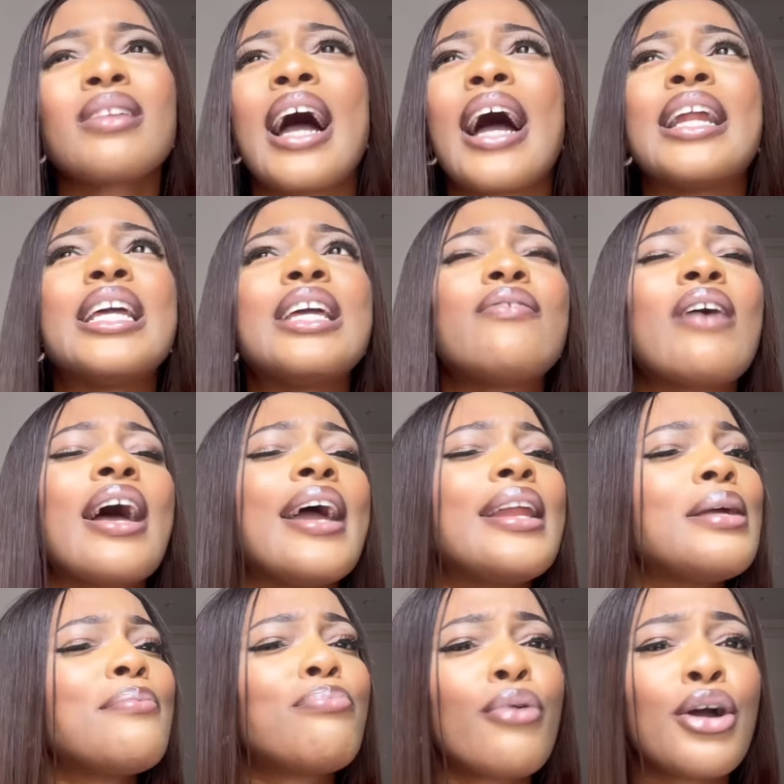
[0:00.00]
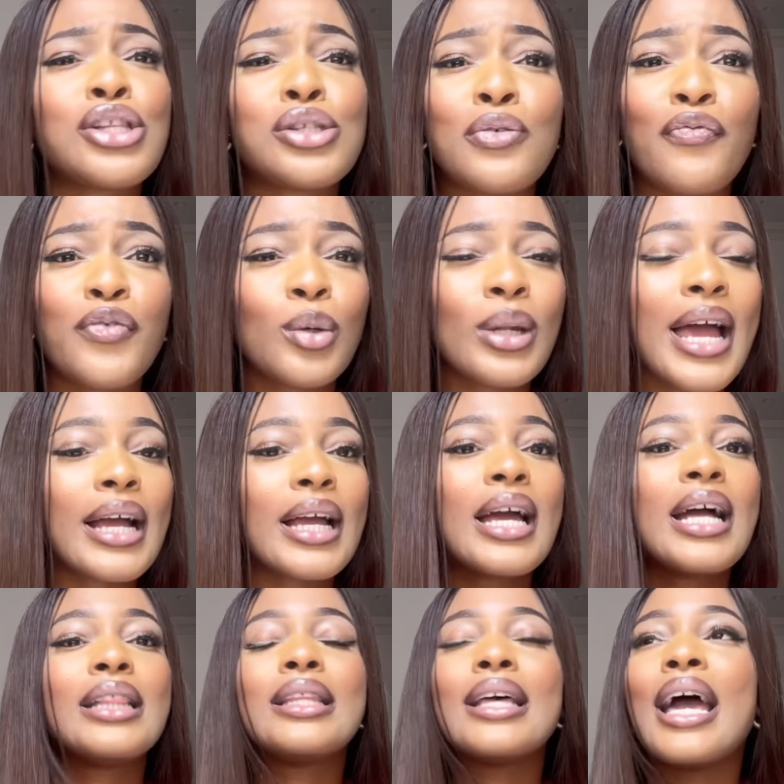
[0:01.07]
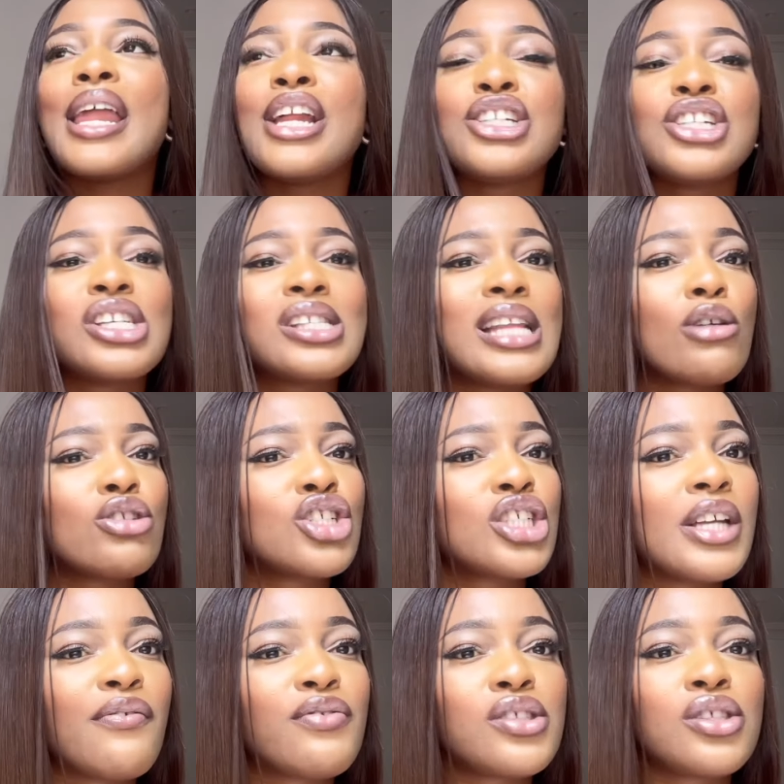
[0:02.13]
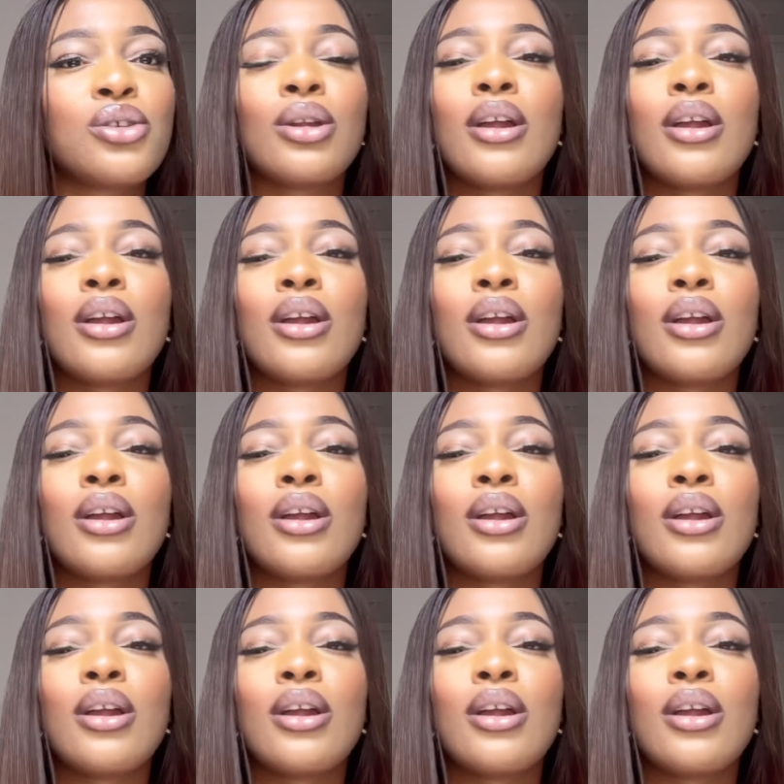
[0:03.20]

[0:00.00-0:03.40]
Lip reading: And if at any point you feel like the energy is now shifting,